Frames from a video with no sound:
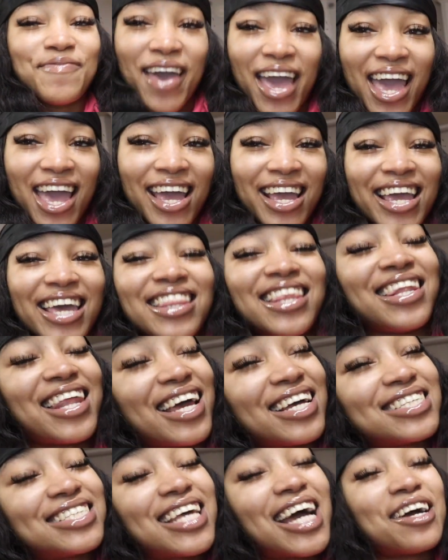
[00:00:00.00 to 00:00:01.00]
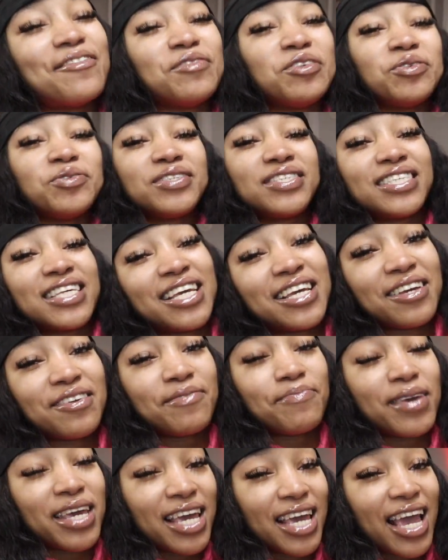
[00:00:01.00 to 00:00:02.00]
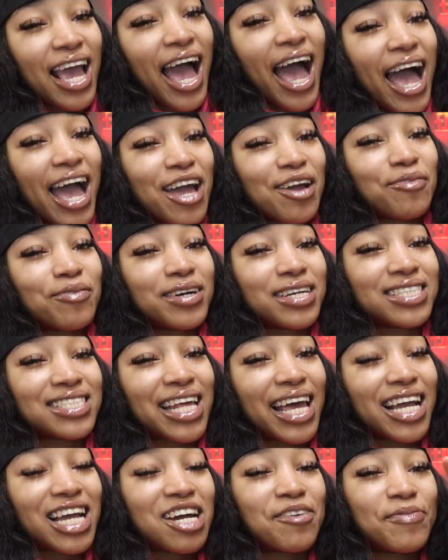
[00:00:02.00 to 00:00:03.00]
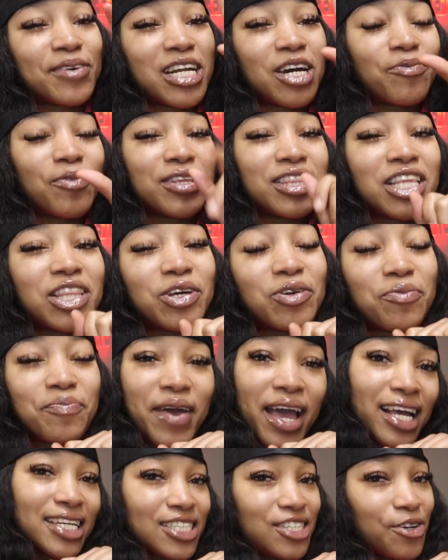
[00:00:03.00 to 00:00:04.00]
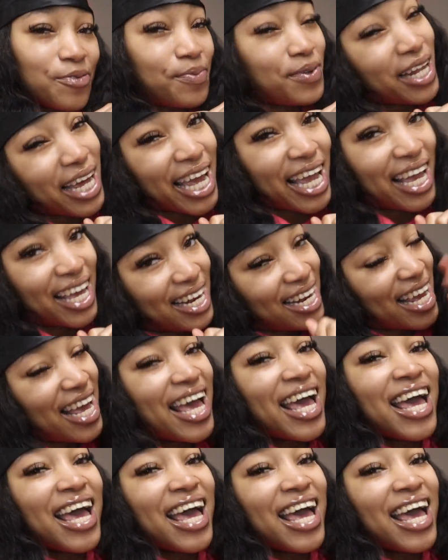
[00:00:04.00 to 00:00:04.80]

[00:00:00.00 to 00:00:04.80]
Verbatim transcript: back and the last time you seen me, I was like coming up with a little master plan